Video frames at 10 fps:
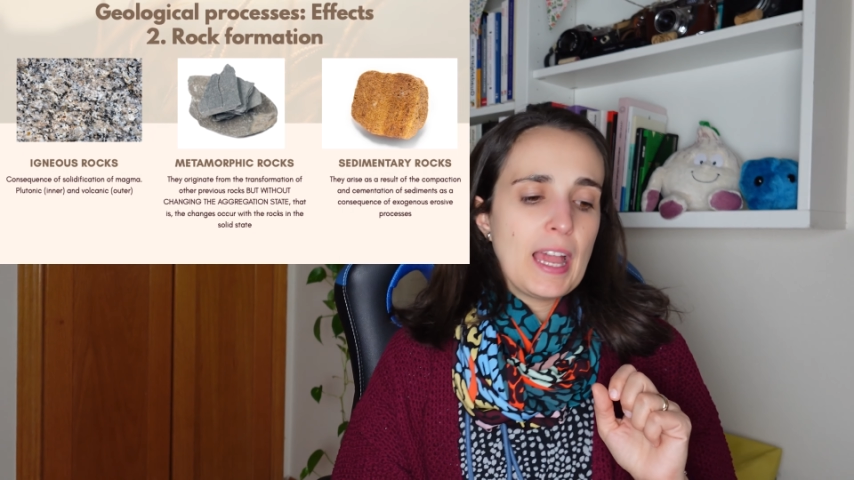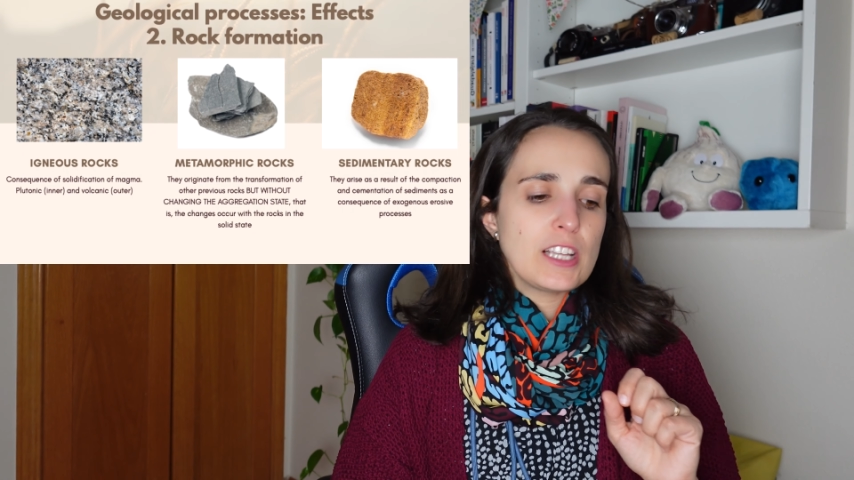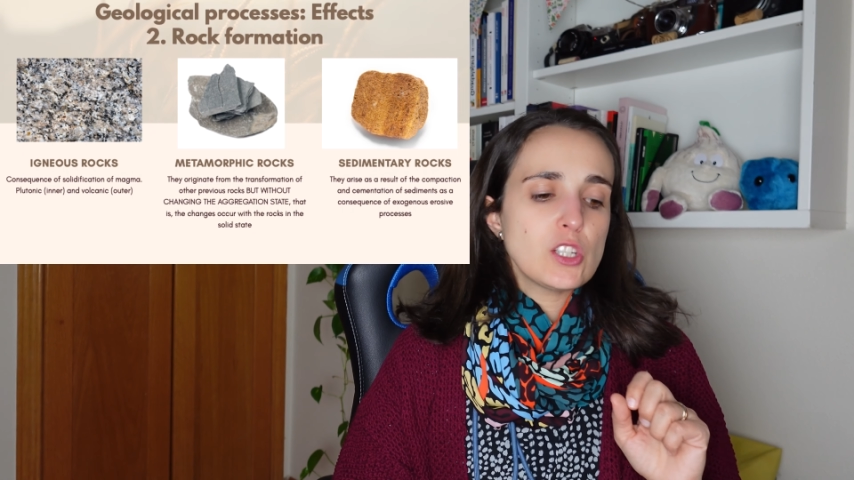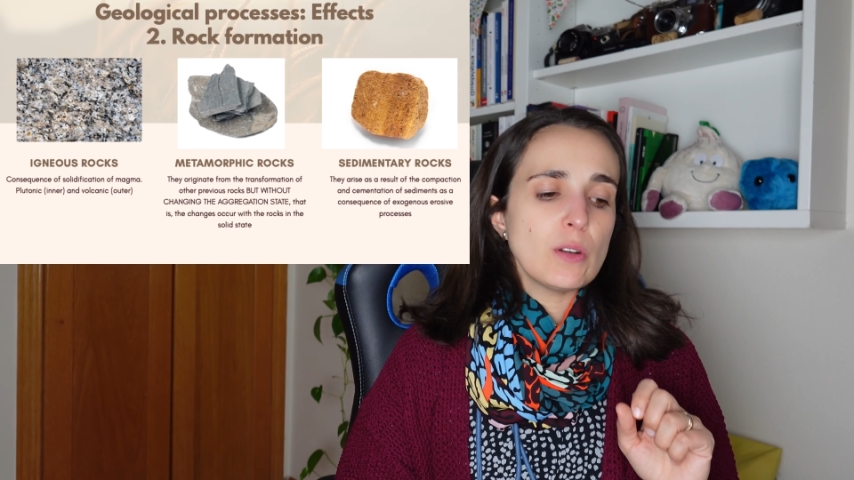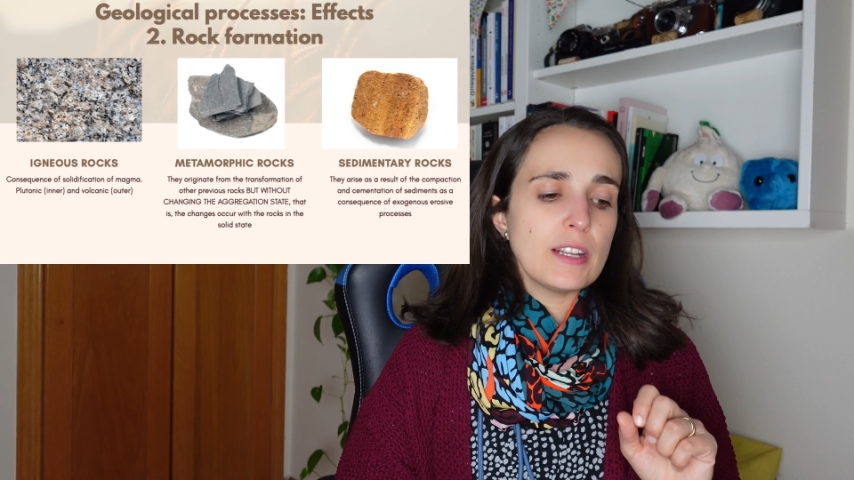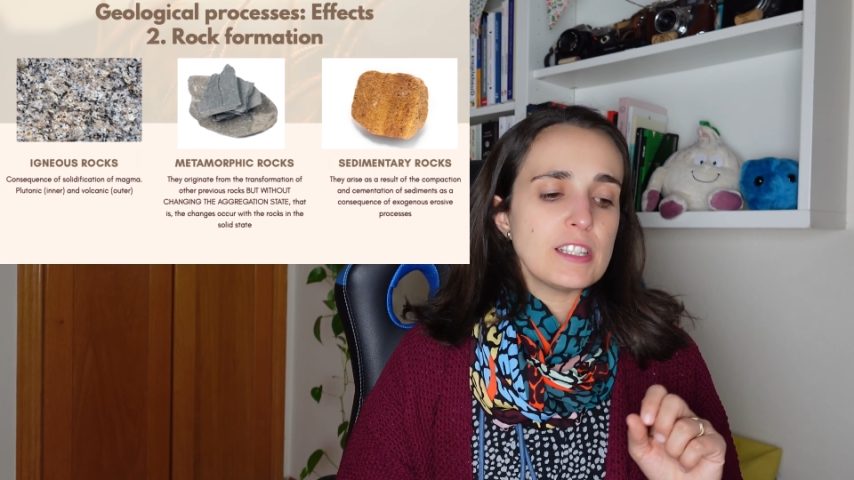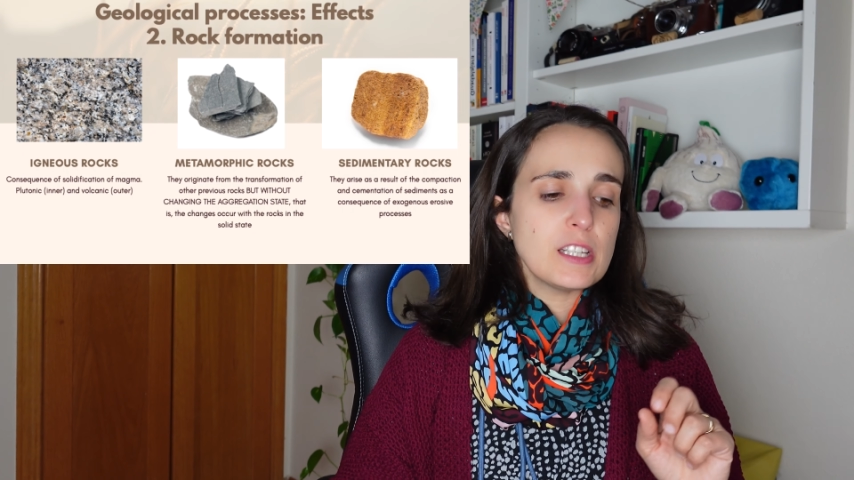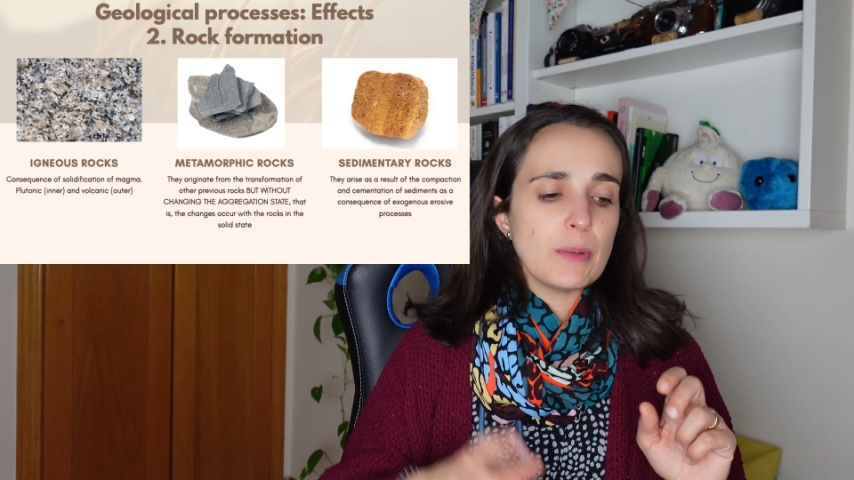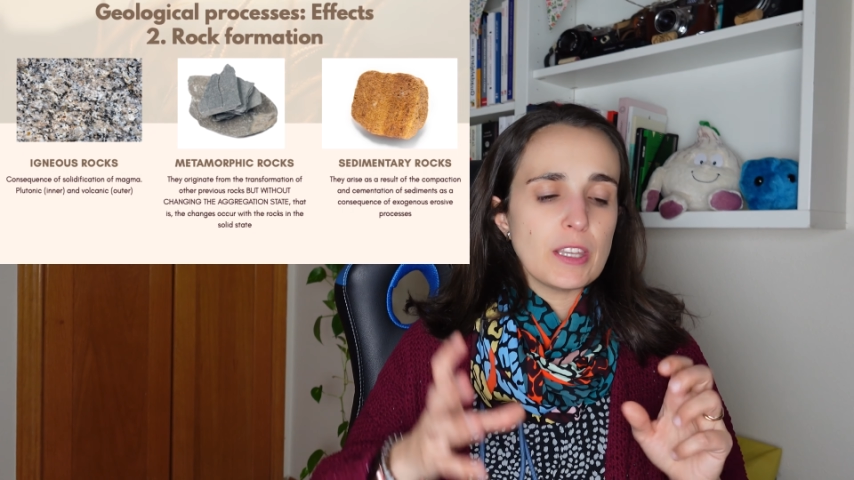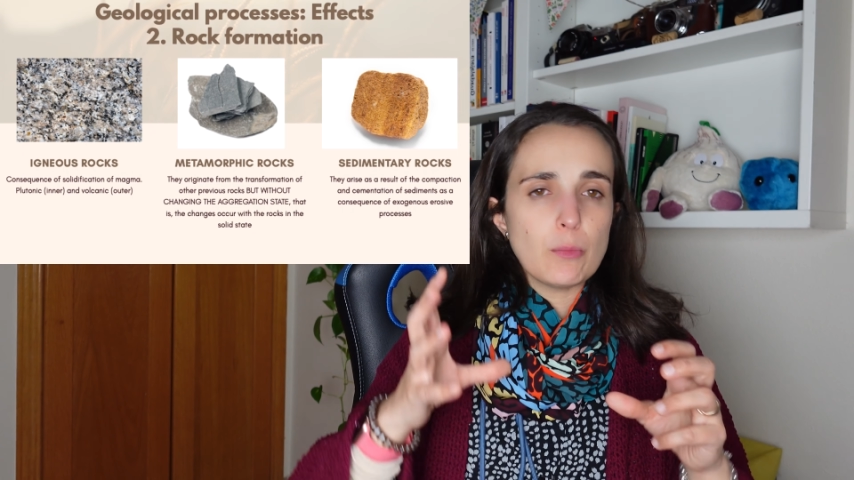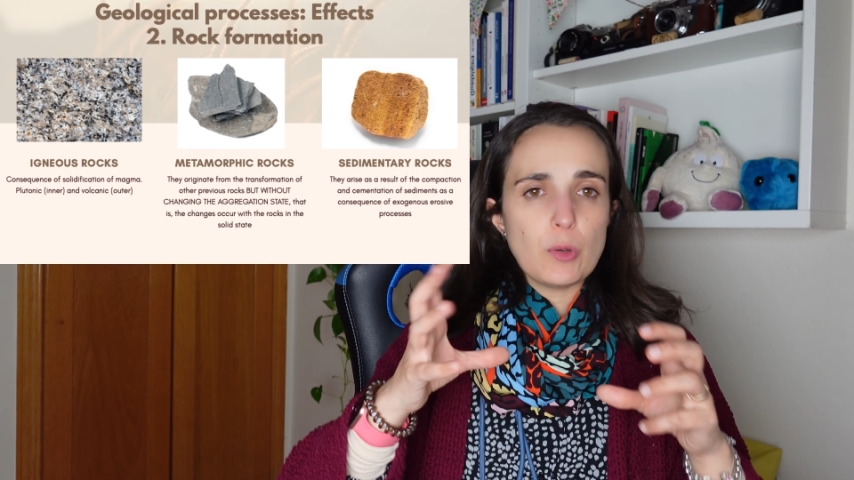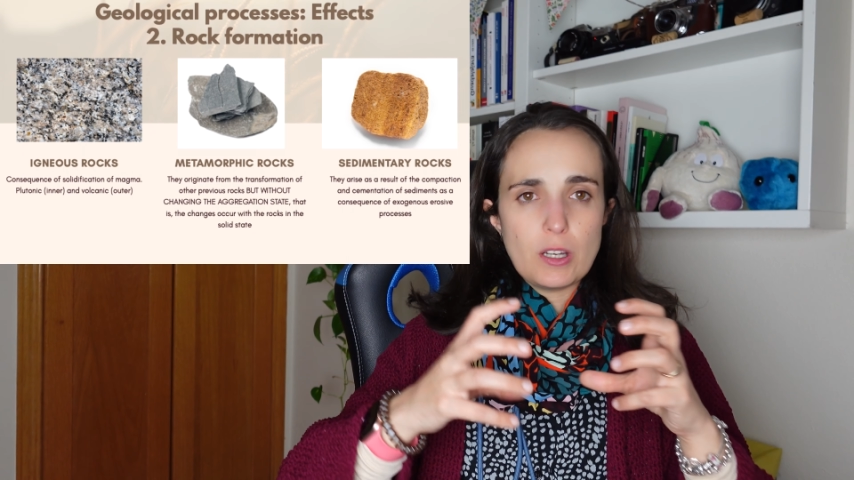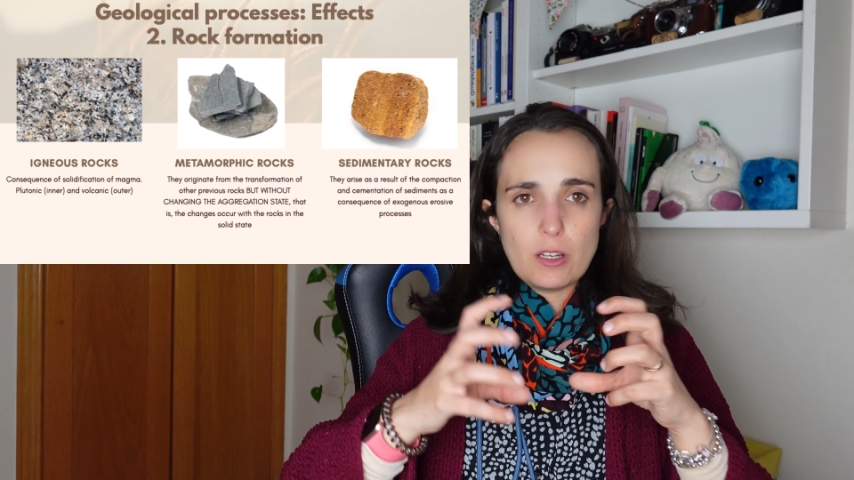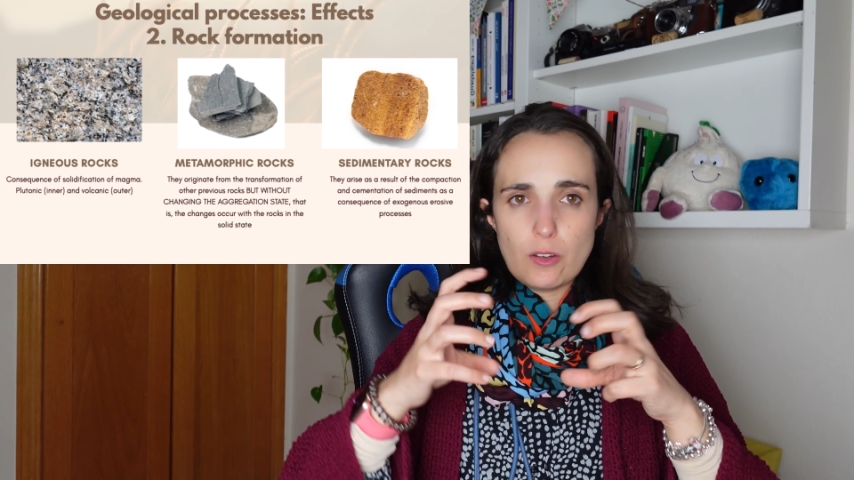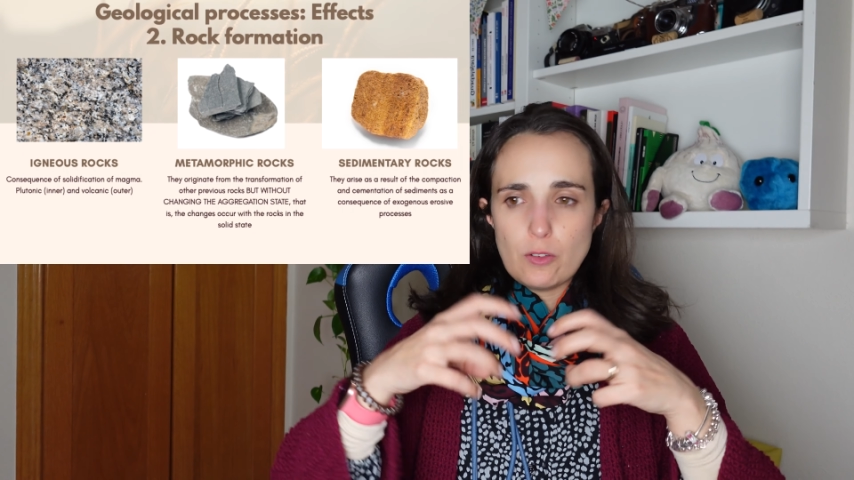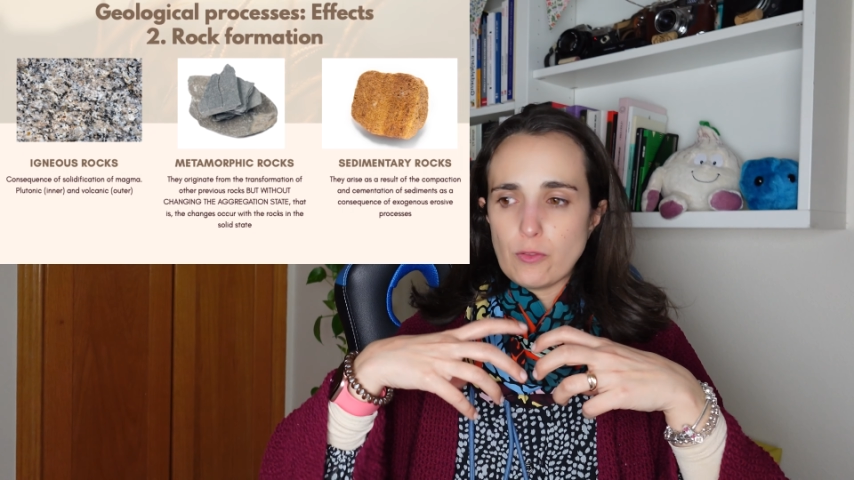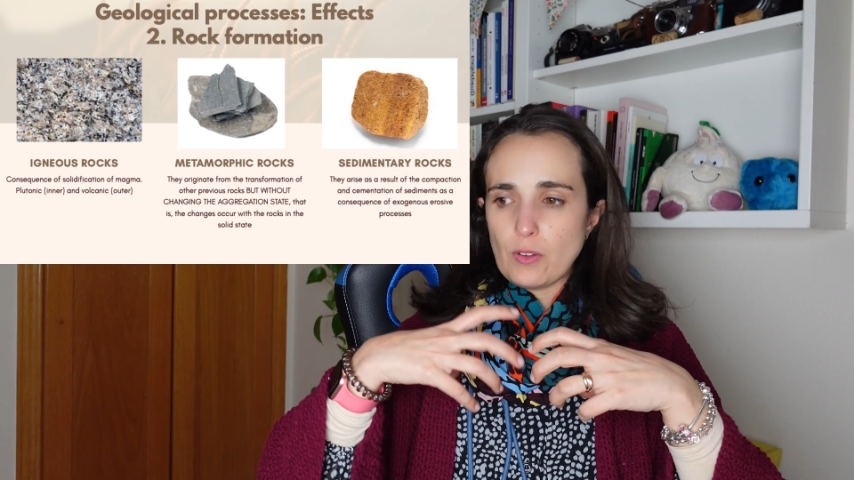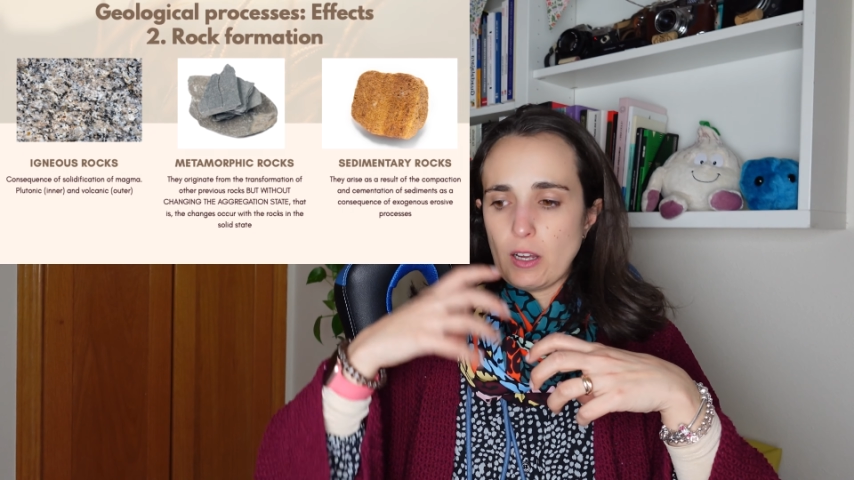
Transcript: So let's imagine we have